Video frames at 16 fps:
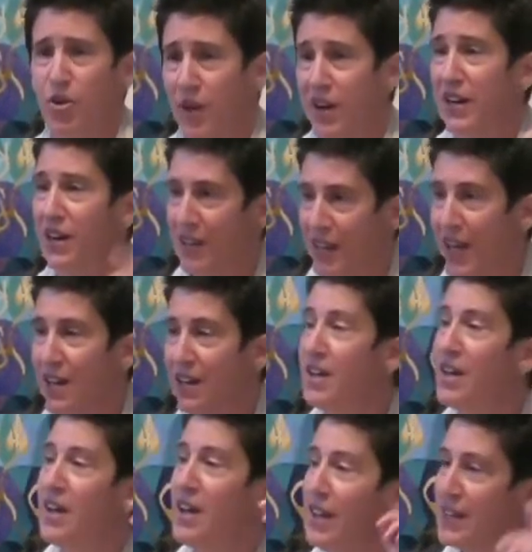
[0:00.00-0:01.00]
Greta again.
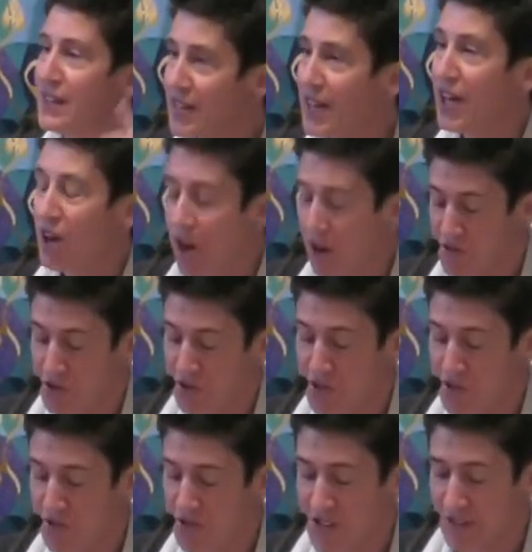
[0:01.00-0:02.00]
Get off your
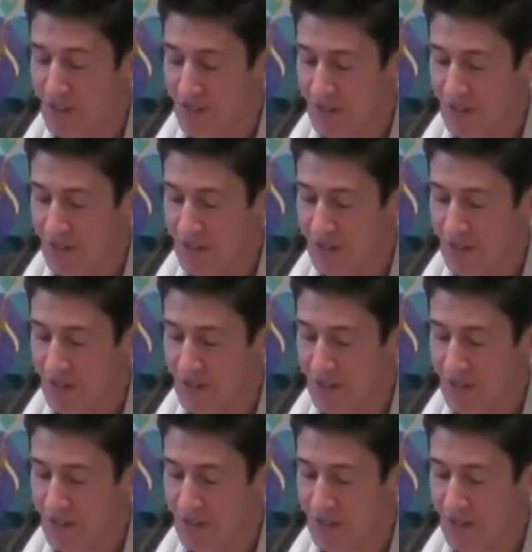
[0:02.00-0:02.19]
screen.